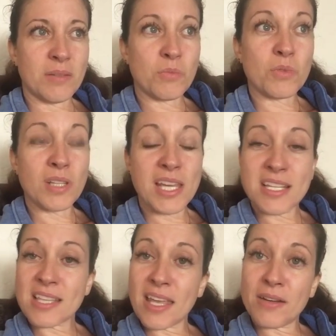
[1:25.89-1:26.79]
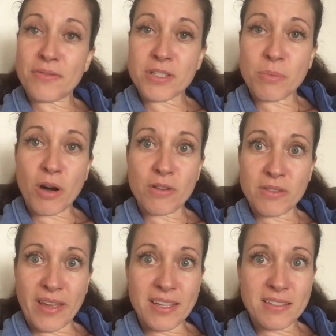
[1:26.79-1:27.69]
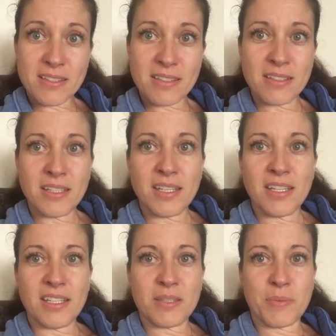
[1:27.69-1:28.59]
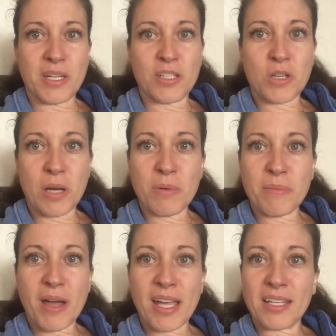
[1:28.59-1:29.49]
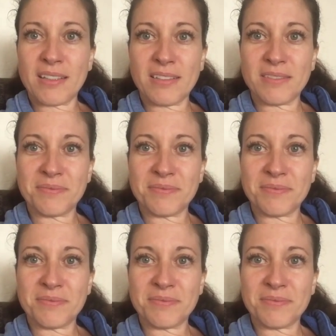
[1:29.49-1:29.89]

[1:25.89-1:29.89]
I'm really excited for tomorrow's event. It's been a dream of mine